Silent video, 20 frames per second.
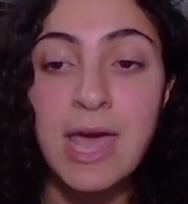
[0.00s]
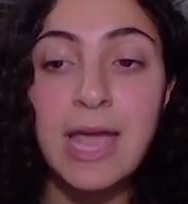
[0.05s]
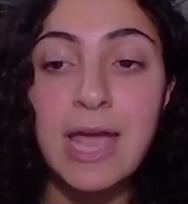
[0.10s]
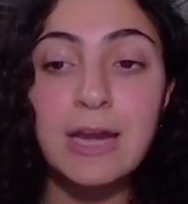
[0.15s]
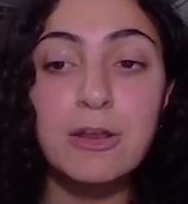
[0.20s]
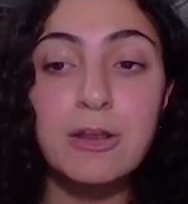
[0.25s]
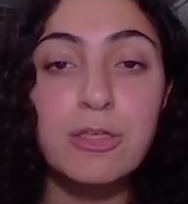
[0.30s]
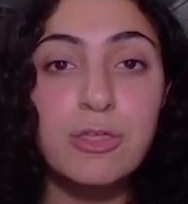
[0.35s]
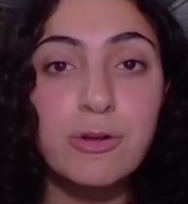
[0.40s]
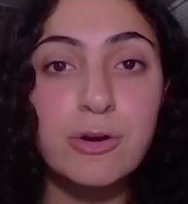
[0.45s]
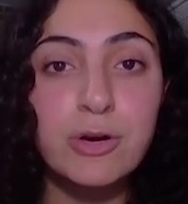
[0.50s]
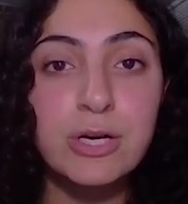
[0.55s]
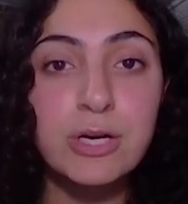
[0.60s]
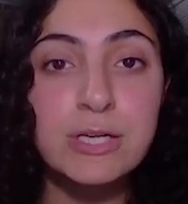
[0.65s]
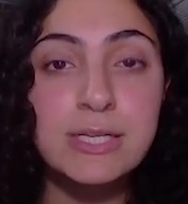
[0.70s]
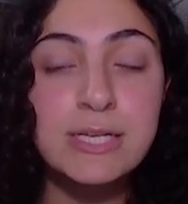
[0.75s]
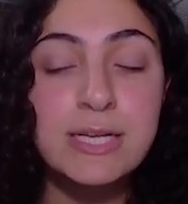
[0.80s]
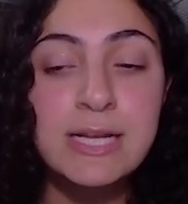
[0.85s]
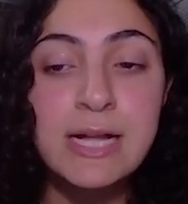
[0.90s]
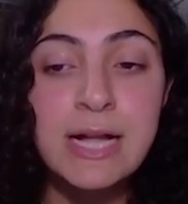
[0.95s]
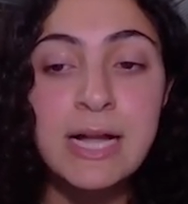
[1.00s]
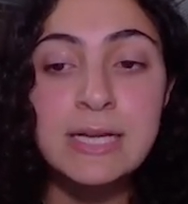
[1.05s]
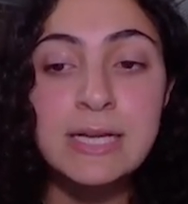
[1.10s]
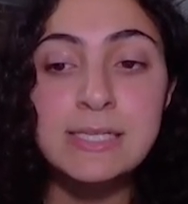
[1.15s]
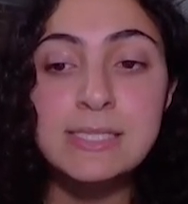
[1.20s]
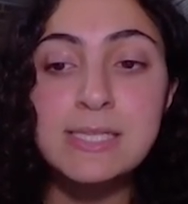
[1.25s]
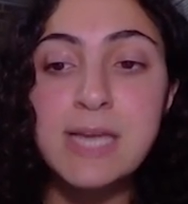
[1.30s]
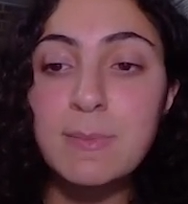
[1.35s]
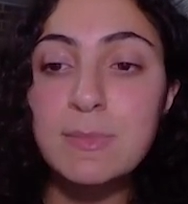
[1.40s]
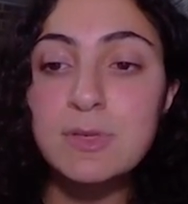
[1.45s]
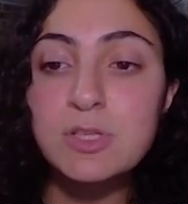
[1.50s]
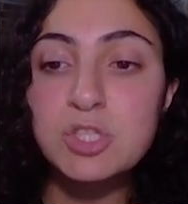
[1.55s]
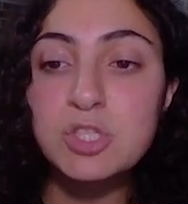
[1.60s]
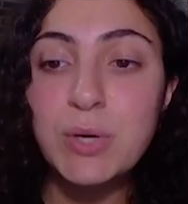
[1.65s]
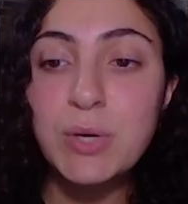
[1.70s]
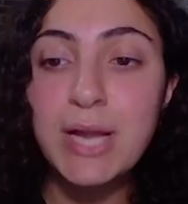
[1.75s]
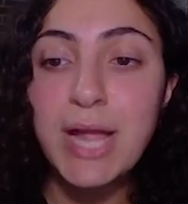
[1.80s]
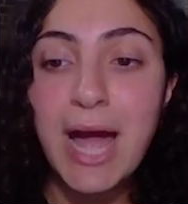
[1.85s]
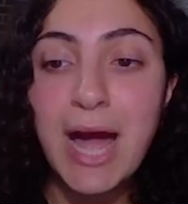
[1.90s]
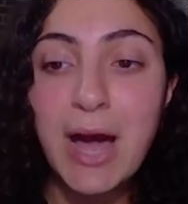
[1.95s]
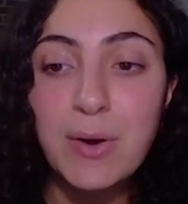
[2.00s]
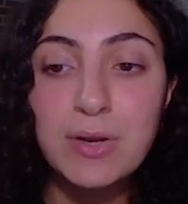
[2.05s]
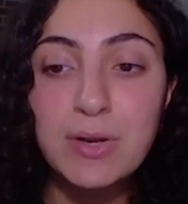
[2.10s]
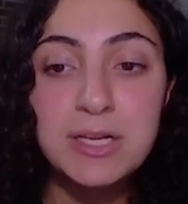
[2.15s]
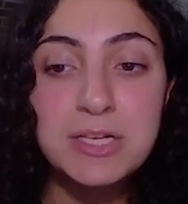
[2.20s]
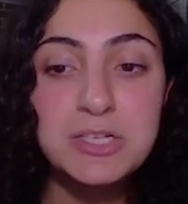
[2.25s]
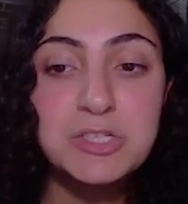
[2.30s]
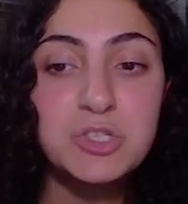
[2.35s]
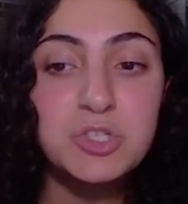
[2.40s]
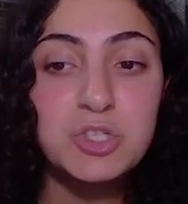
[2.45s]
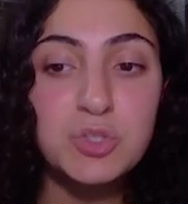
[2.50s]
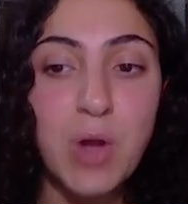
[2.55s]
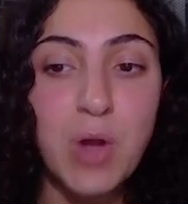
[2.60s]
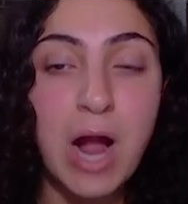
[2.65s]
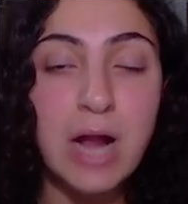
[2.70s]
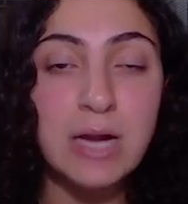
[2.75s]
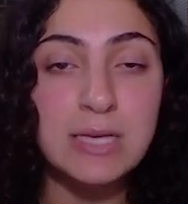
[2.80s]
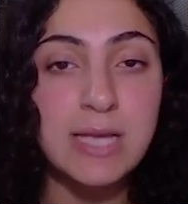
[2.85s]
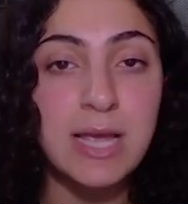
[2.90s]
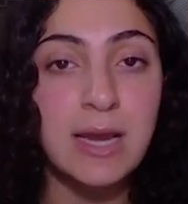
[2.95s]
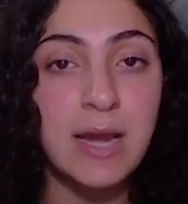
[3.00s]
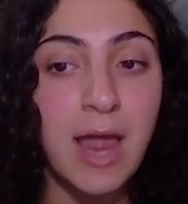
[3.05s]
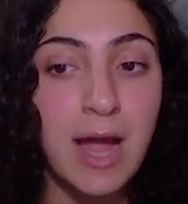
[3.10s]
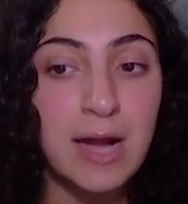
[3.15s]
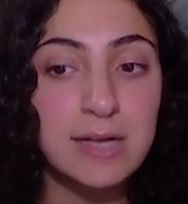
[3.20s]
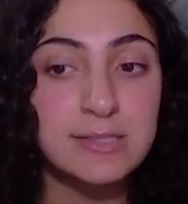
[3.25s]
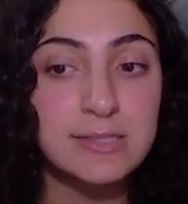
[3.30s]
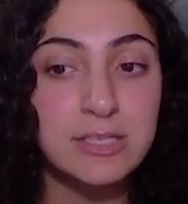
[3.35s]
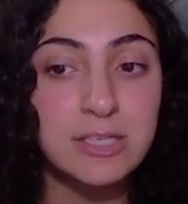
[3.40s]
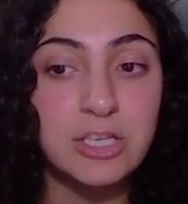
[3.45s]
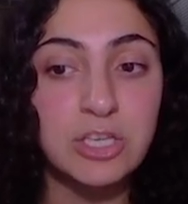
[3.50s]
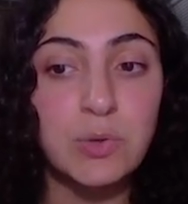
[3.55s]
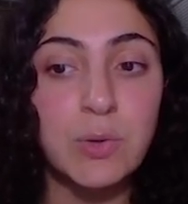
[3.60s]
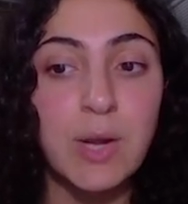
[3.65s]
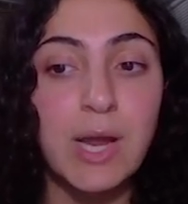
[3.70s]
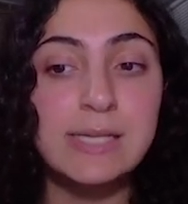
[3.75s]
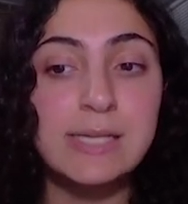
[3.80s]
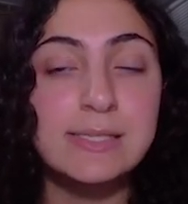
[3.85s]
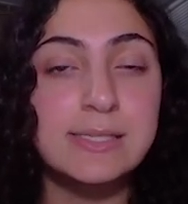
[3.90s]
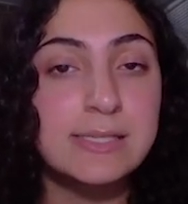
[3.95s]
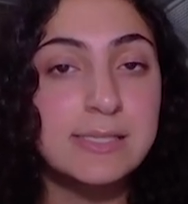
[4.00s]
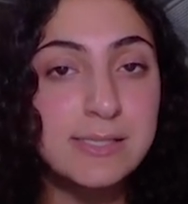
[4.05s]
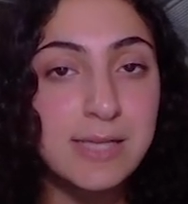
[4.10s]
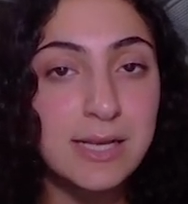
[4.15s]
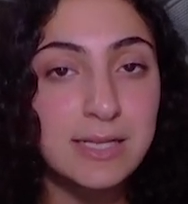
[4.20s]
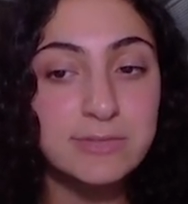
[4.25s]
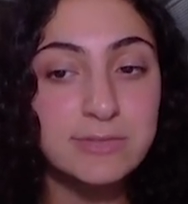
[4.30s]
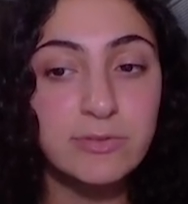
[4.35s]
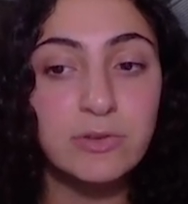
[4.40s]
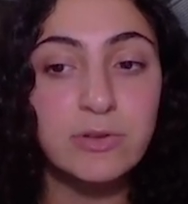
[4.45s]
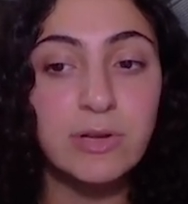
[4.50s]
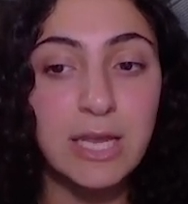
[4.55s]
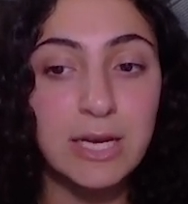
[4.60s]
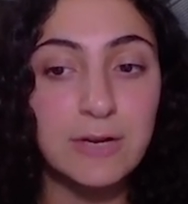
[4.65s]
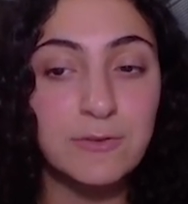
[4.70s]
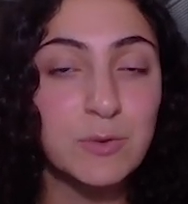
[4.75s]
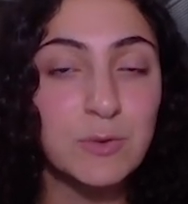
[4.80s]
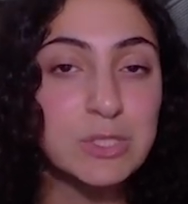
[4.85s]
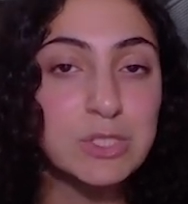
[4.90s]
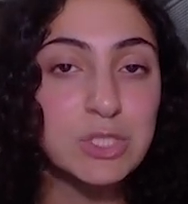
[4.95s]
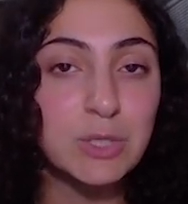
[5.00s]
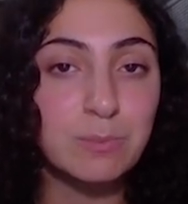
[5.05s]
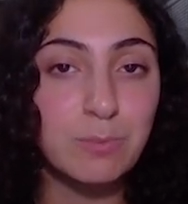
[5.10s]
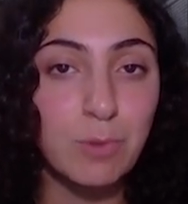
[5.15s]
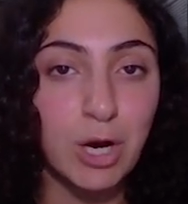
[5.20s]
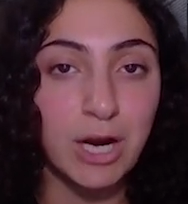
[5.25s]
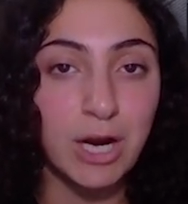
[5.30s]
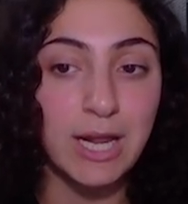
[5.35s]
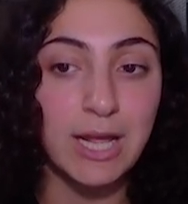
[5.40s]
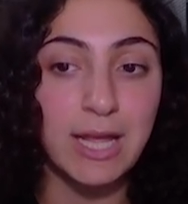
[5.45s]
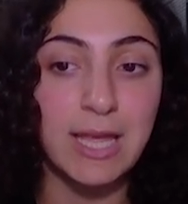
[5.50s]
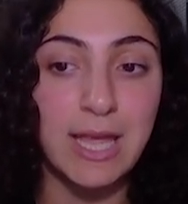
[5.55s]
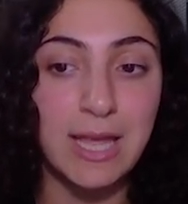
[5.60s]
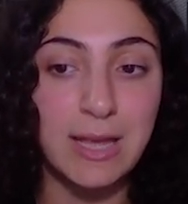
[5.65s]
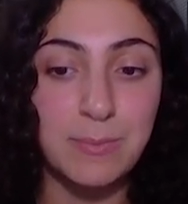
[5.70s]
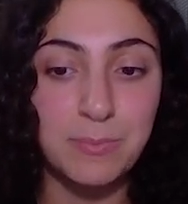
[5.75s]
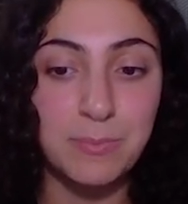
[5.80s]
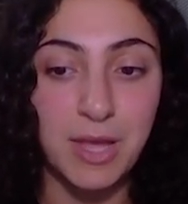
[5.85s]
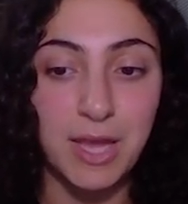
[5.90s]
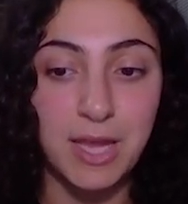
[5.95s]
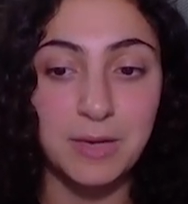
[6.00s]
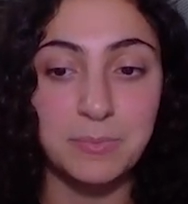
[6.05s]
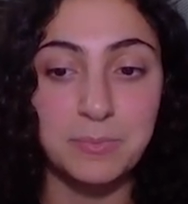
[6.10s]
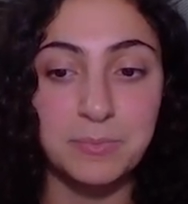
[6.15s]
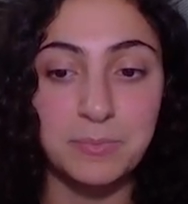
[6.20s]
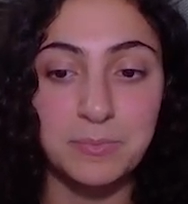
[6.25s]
And third, to demonstrate how to construct and execute a successful influencer marketing campaign.